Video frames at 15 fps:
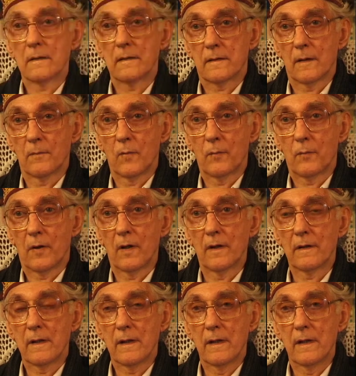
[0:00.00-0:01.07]
The
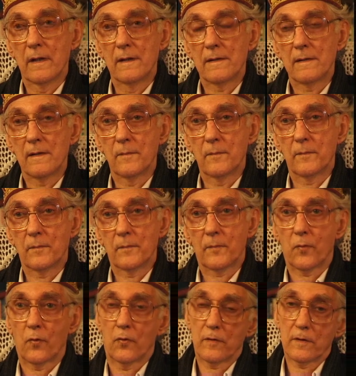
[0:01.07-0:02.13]
Dhammapada is
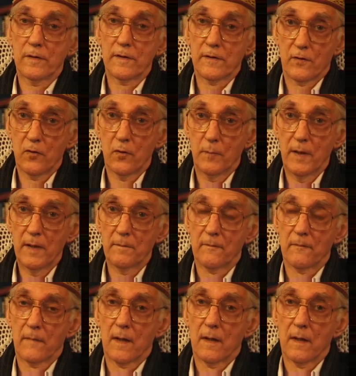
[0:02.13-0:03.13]
important to me